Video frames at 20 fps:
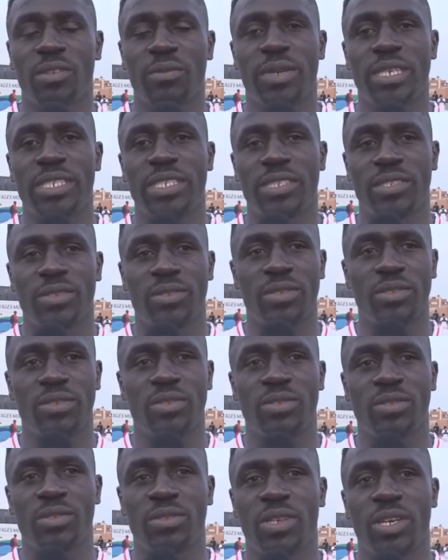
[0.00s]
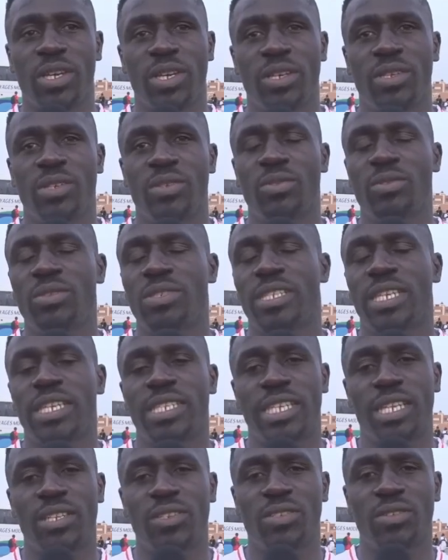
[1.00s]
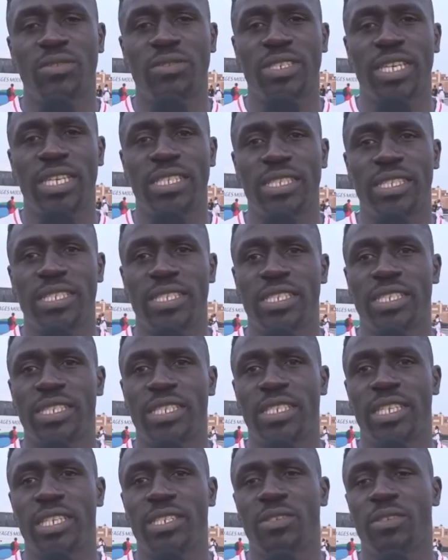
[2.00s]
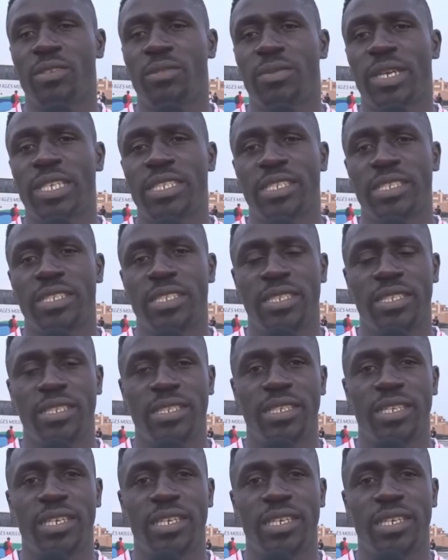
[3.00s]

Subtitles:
matches, because you won't get a lot of chances in international matches.